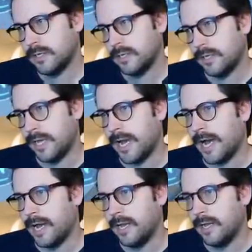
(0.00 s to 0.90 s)

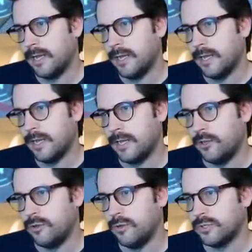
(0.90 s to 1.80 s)
Yeah. You
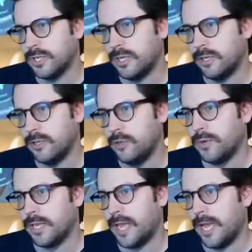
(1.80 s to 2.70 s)
use it, you
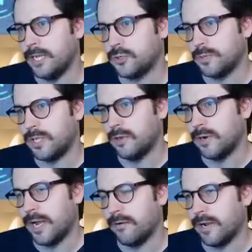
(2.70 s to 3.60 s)
engage with the
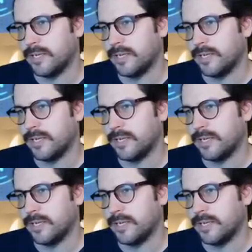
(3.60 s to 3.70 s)
Unite, right?